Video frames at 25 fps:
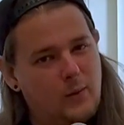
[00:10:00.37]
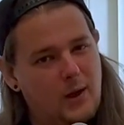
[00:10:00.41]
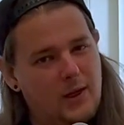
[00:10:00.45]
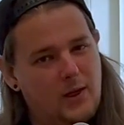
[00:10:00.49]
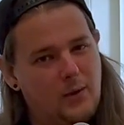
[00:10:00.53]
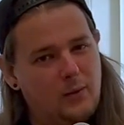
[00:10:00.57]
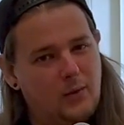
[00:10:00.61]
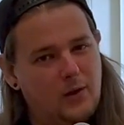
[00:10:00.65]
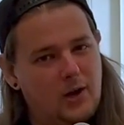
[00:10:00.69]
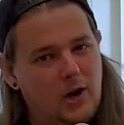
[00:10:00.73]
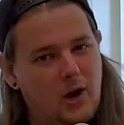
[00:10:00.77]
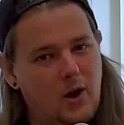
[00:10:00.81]
where
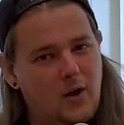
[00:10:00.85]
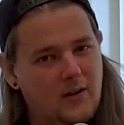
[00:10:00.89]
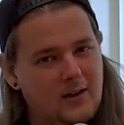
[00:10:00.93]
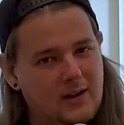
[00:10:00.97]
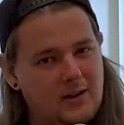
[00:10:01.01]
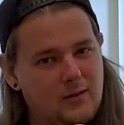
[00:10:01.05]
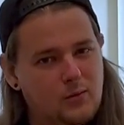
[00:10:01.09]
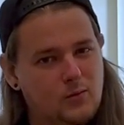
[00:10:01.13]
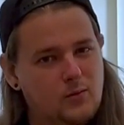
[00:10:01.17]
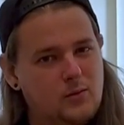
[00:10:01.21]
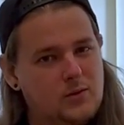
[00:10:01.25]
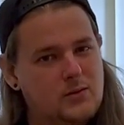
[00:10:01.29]
they were going,
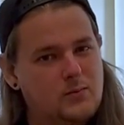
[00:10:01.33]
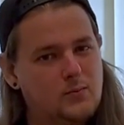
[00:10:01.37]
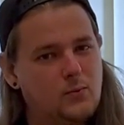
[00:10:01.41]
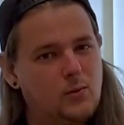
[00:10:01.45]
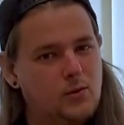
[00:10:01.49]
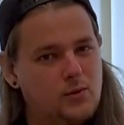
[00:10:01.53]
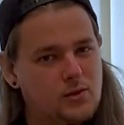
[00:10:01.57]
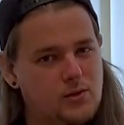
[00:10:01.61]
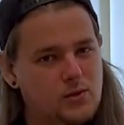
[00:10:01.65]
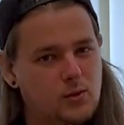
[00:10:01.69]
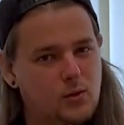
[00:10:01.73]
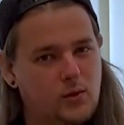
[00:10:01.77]
and it was
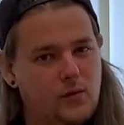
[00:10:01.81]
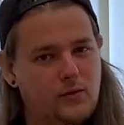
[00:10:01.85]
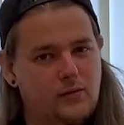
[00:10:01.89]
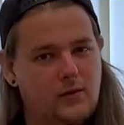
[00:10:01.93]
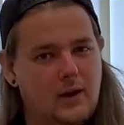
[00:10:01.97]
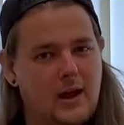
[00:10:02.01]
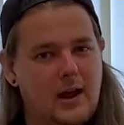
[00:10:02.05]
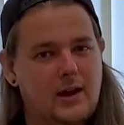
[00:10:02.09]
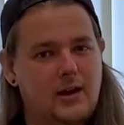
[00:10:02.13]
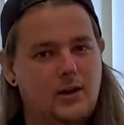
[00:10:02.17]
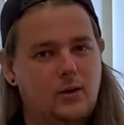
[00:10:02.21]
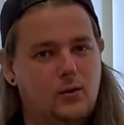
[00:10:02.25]
more sort of
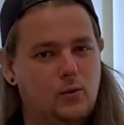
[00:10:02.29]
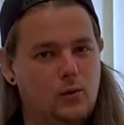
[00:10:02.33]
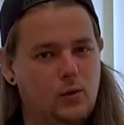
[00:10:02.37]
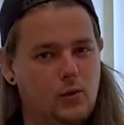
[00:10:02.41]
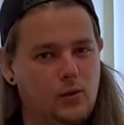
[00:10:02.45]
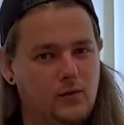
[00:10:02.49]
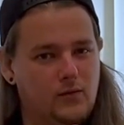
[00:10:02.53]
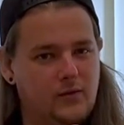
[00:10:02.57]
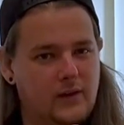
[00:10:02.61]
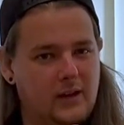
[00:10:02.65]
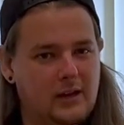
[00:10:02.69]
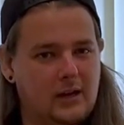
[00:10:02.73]
like
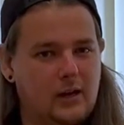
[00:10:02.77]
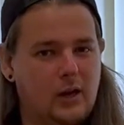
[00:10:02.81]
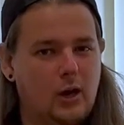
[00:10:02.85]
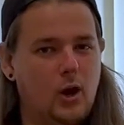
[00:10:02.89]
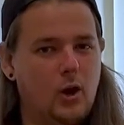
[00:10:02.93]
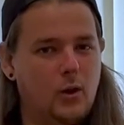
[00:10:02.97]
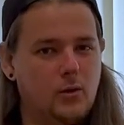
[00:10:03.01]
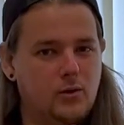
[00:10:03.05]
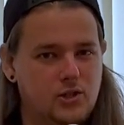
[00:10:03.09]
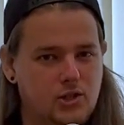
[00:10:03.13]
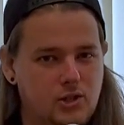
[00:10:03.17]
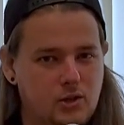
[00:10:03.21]
grooving,
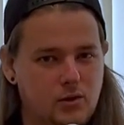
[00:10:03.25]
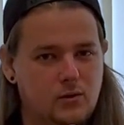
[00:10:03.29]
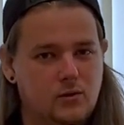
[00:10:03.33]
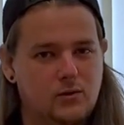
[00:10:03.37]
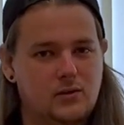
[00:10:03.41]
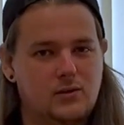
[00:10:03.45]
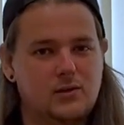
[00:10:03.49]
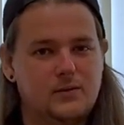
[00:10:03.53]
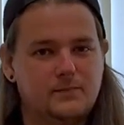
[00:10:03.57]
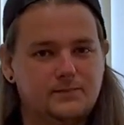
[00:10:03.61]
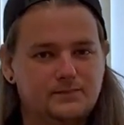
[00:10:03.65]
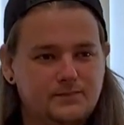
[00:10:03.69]

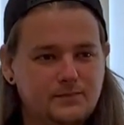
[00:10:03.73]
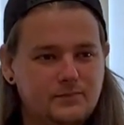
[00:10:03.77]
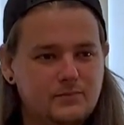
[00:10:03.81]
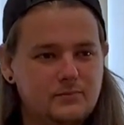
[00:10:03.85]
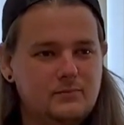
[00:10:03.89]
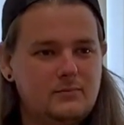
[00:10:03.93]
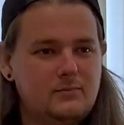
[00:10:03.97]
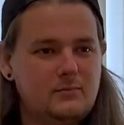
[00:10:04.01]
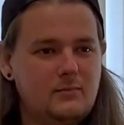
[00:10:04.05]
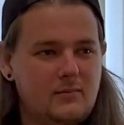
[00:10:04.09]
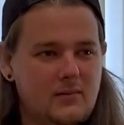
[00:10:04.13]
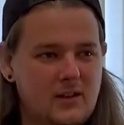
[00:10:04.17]
low-tuned,
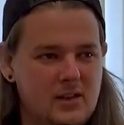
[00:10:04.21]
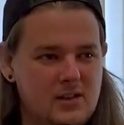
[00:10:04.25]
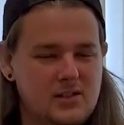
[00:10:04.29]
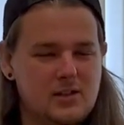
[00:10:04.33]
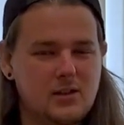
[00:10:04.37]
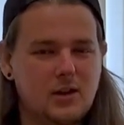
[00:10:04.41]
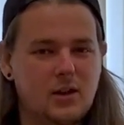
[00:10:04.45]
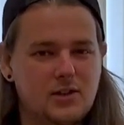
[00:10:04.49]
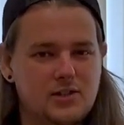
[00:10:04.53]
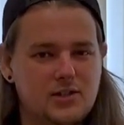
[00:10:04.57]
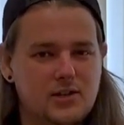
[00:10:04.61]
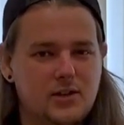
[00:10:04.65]

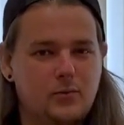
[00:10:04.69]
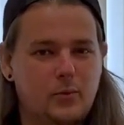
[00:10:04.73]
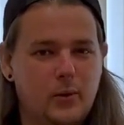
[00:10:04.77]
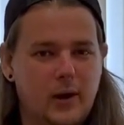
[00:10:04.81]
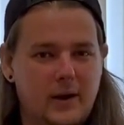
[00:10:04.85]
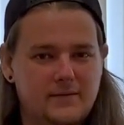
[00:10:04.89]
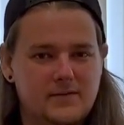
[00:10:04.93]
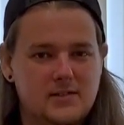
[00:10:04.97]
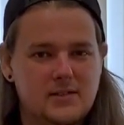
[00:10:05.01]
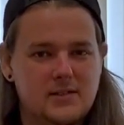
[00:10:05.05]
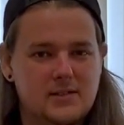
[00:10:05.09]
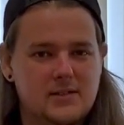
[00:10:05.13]
sludging
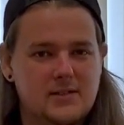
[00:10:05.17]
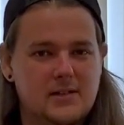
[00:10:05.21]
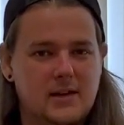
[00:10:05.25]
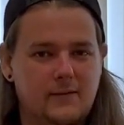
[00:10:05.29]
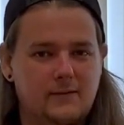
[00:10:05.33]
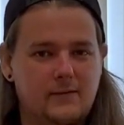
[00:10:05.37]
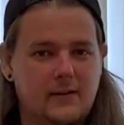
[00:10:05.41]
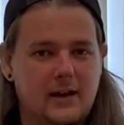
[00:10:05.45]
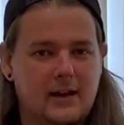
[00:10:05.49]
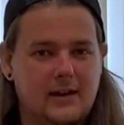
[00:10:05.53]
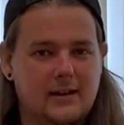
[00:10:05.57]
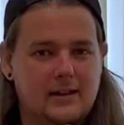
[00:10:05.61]
riffs and
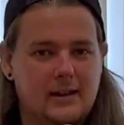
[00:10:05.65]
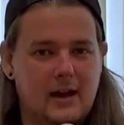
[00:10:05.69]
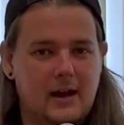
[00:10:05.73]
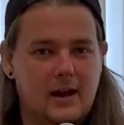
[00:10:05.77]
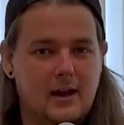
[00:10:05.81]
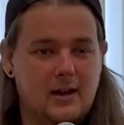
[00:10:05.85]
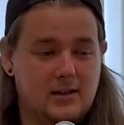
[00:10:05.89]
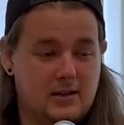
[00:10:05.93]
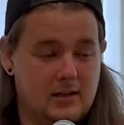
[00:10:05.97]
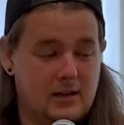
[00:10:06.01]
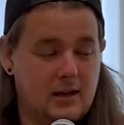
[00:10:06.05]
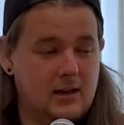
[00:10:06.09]
stuff like
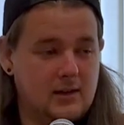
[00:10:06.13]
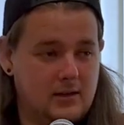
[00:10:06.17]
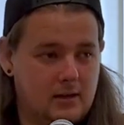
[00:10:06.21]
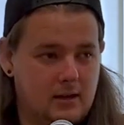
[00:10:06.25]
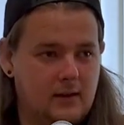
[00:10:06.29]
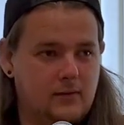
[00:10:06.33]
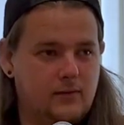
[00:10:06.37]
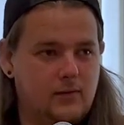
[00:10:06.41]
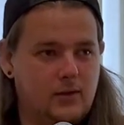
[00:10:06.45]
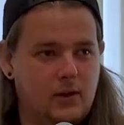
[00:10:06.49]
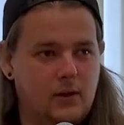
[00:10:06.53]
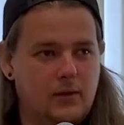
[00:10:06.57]
that,
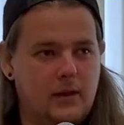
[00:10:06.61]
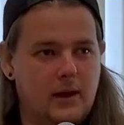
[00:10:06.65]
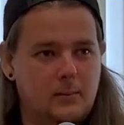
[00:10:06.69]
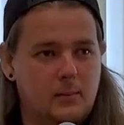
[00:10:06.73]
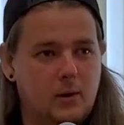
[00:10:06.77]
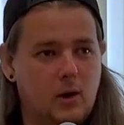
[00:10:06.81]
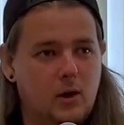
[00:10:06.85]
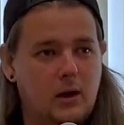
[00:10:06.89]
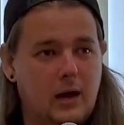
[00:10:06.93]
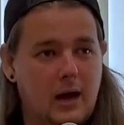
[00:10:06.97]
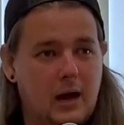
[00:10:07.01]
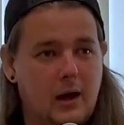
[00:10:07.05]
even though that
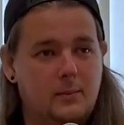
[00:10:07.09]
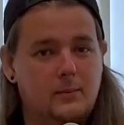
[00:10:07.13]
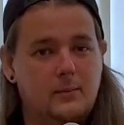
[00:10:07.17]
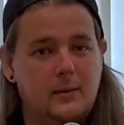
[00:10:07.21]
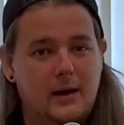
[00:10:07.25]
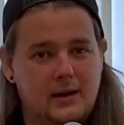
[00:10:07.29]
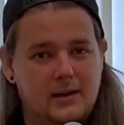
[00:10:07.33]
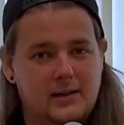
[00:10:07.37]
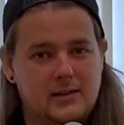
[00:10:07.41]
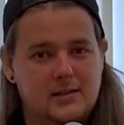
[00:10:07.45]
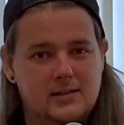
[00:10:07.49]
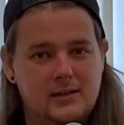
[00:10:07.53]
album
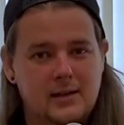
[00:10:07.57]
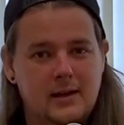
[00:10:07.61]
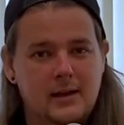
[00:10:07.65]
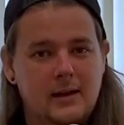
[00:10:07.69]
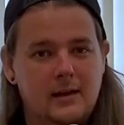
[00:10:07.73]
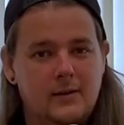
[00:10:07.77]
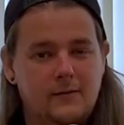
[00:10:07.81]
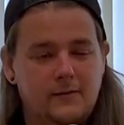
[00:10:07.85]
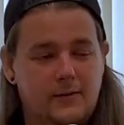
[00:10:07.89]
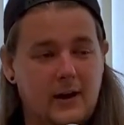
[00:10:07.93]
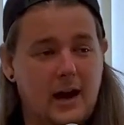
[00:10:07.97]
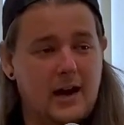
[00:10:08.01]
had its
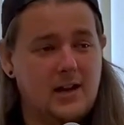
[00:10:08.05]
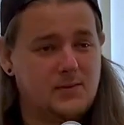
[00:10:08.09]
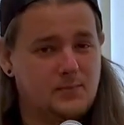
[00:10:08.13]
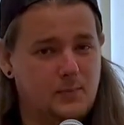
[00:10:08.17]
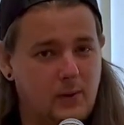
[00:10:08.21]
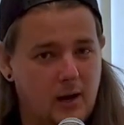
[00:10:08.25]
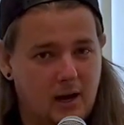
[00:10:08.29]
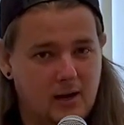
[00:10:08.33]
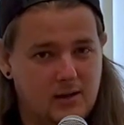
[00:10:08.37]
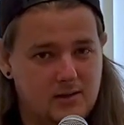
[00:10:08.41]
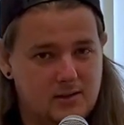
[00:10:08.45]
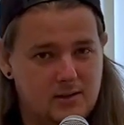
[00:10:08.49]
fast
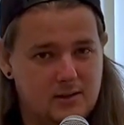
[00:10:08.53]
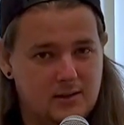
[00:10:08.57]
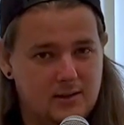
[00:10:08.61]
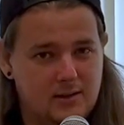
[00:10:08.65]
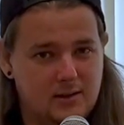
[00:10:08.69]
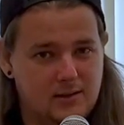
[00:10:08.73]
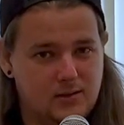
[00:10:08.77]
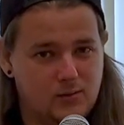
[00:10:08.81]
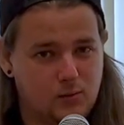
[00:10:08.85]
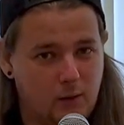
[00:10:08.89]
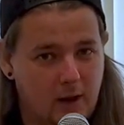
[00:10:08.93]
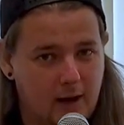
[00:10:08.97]
parts
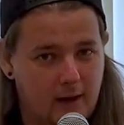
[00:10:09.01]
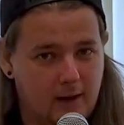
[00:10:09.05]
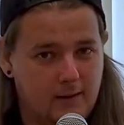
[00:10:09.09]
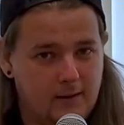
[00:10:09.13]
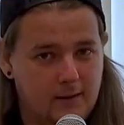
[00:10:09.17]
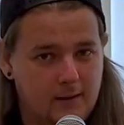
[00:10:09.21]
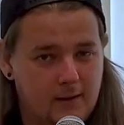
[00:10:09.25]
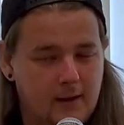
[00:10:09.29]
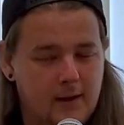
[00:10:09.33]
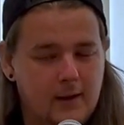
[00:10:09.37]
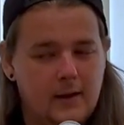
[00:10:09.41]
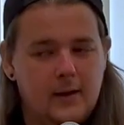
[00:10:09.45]
as well.